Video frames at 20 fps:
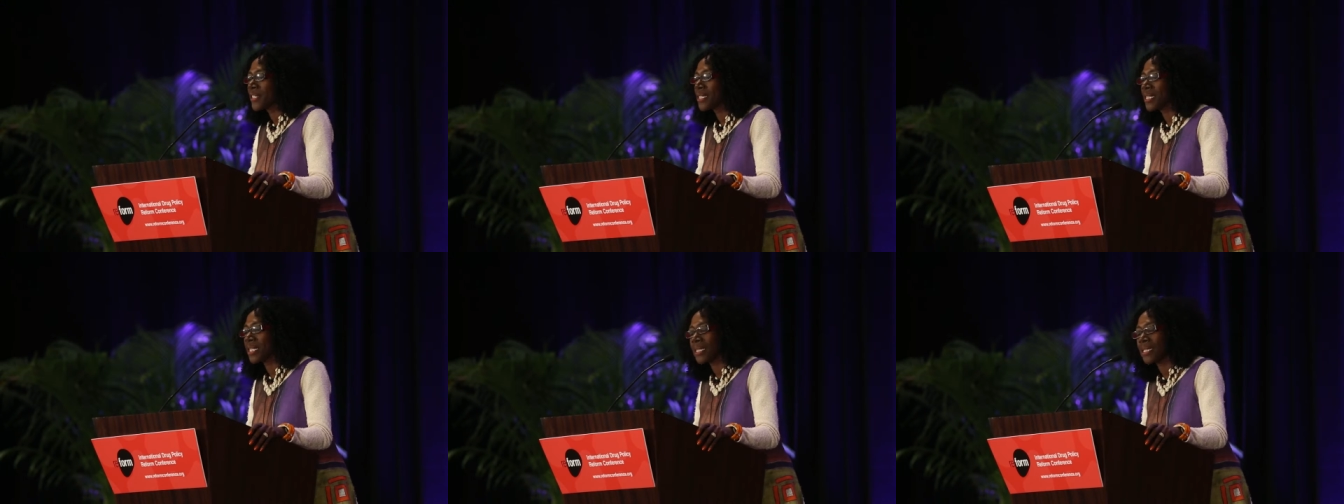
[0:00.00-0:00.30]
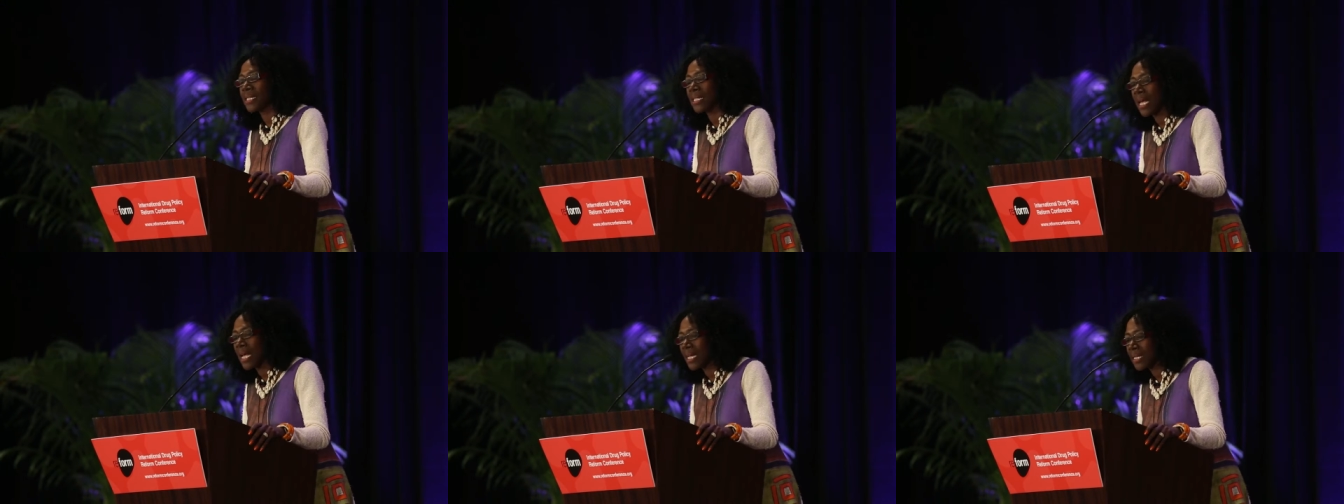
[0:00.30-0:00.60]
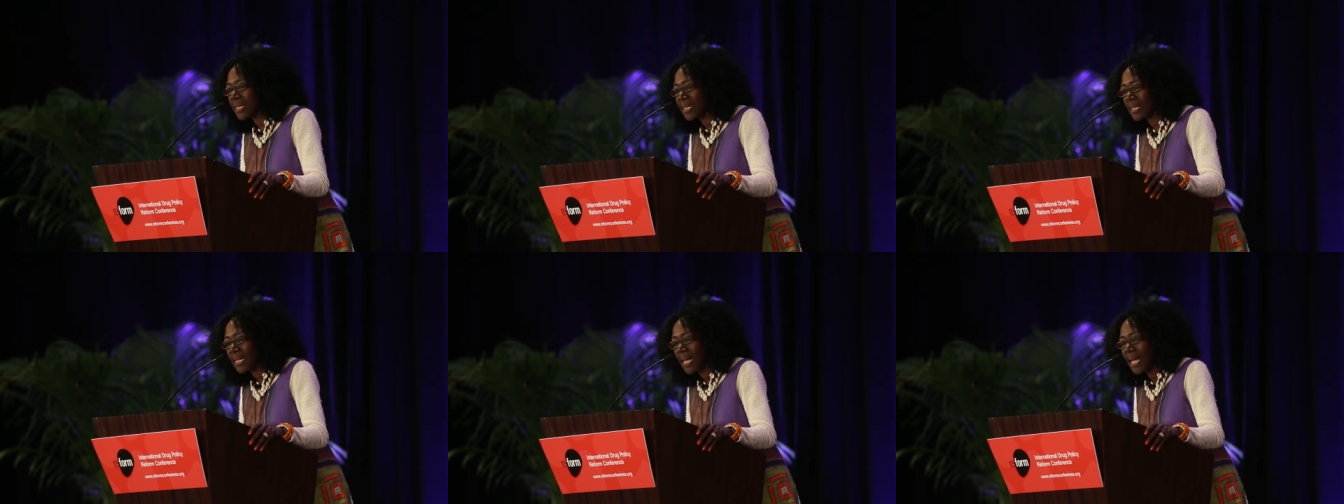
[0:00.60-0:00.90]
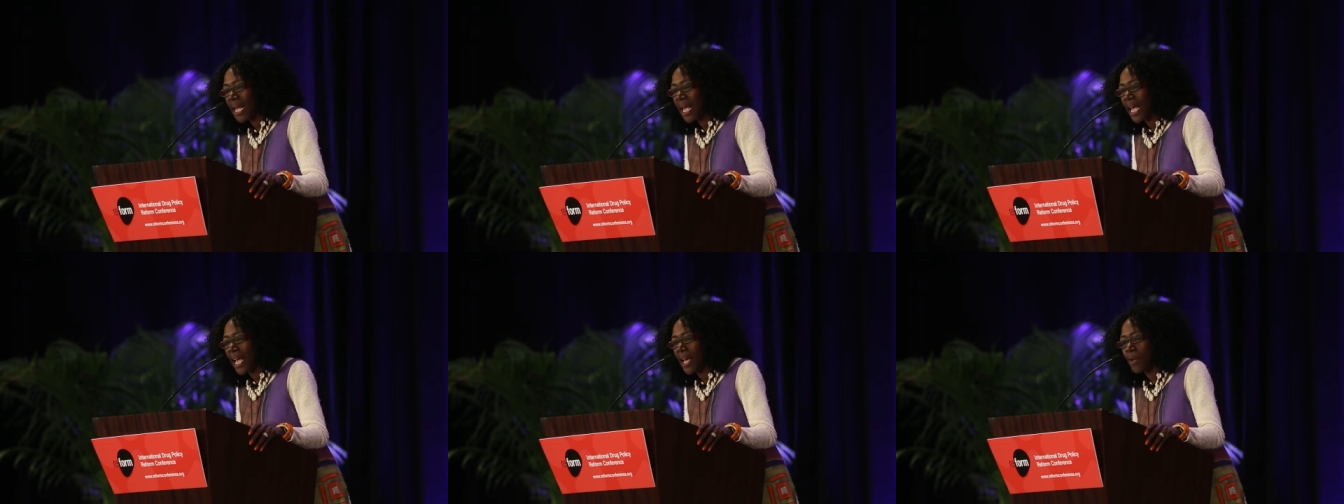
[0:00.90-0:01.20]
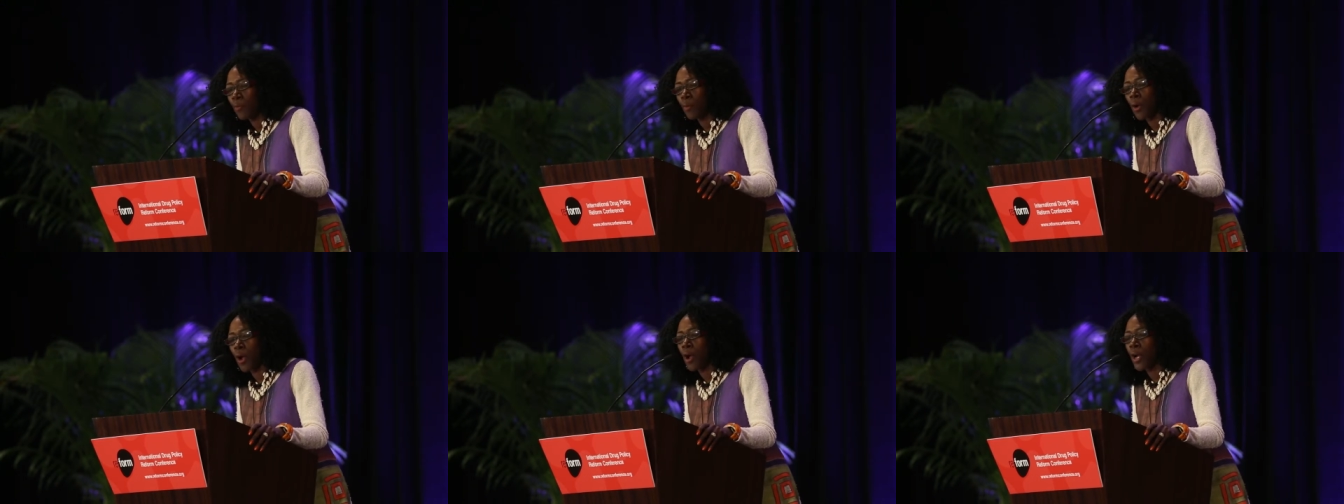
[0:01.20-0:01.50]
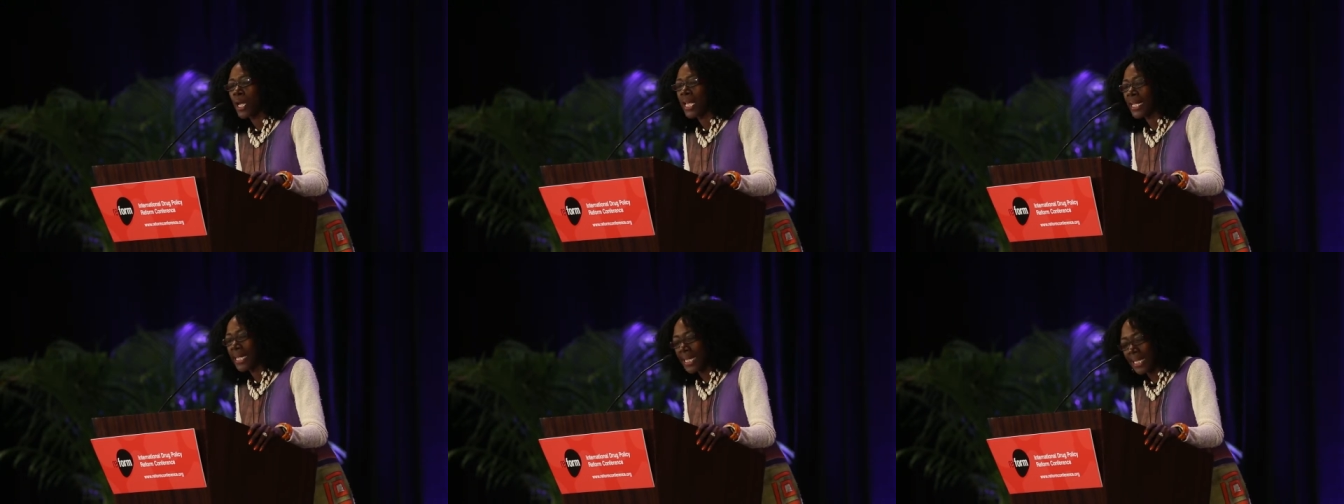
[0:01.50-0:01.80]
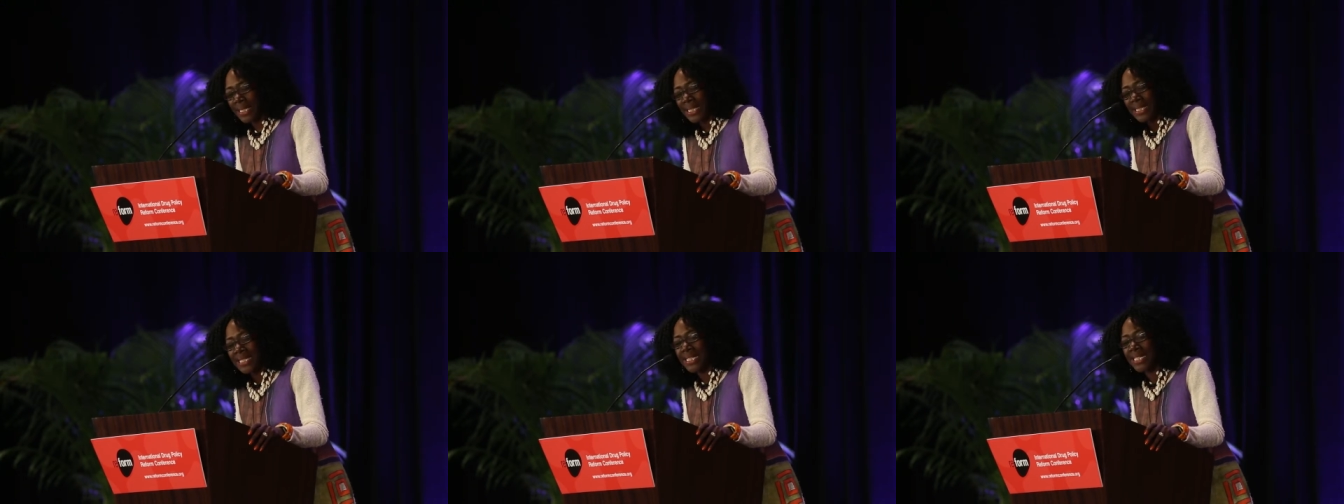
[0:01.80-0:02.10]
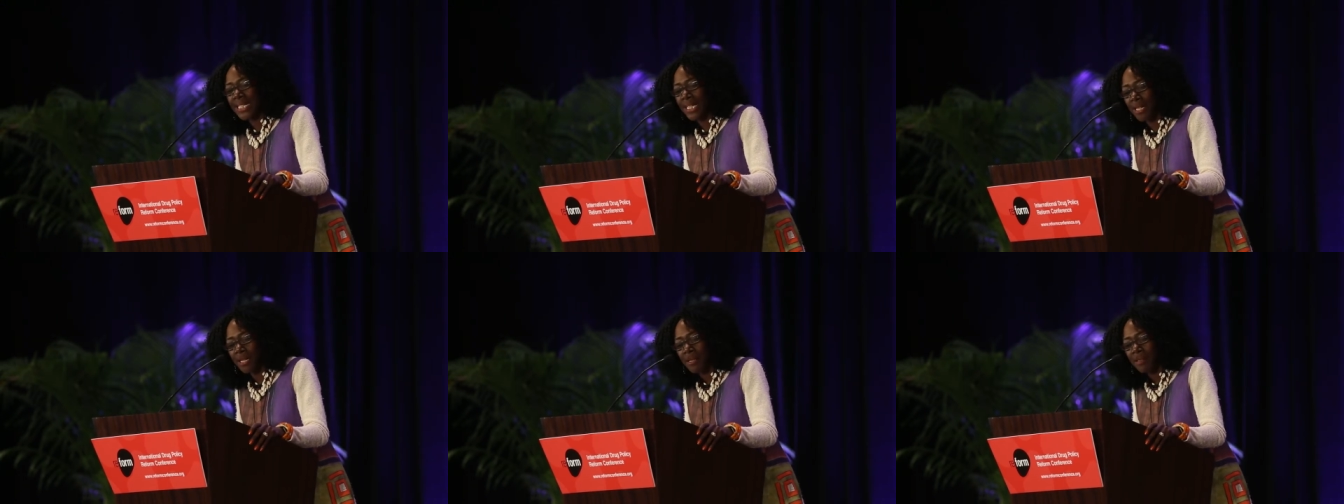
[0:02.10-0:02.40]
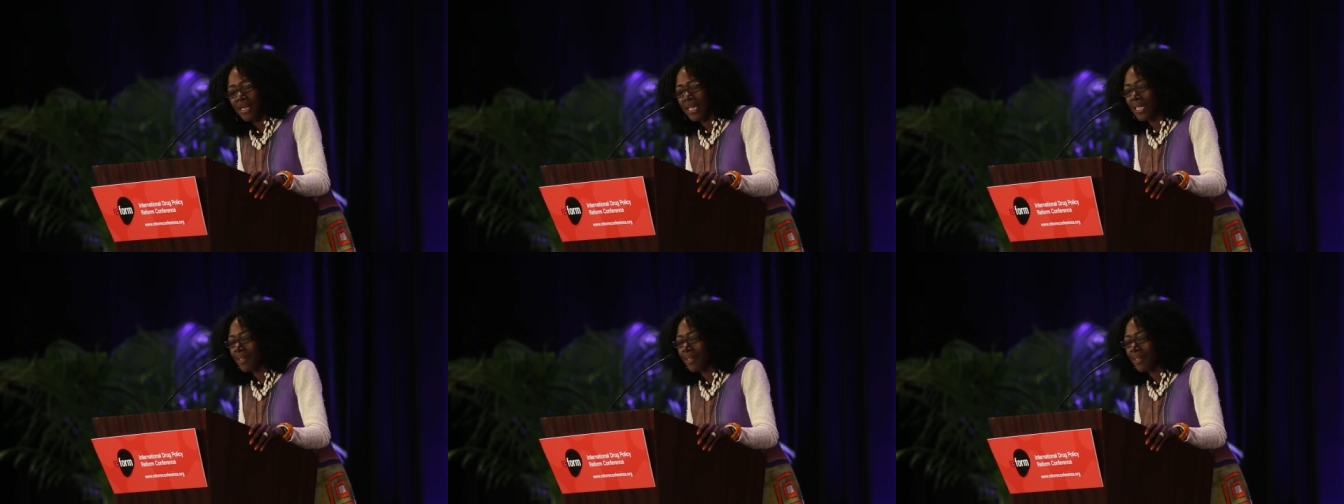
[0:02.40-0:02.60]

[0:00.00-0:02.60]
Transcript: for success, and we're in it still,